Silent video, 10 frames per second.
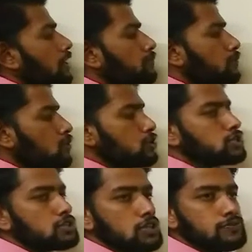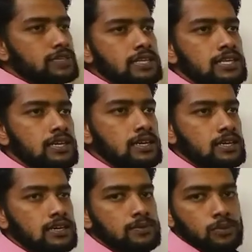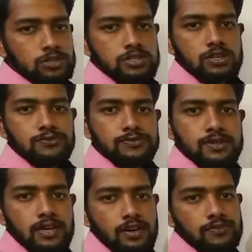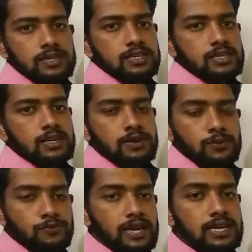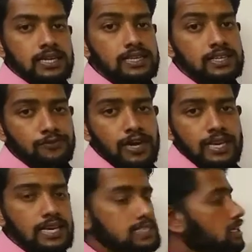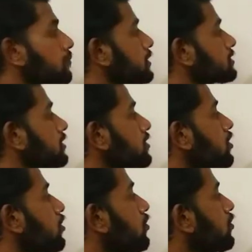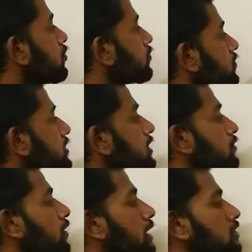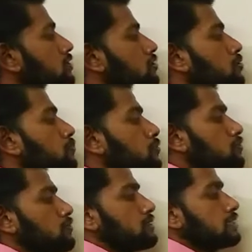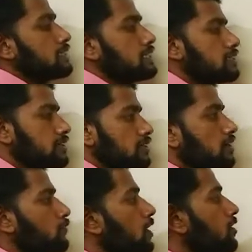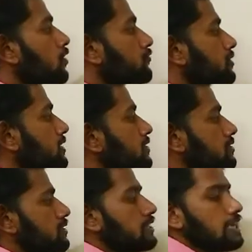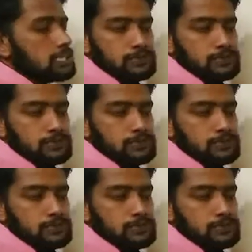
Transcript: And most of our in the final examination we require to prove the one of these three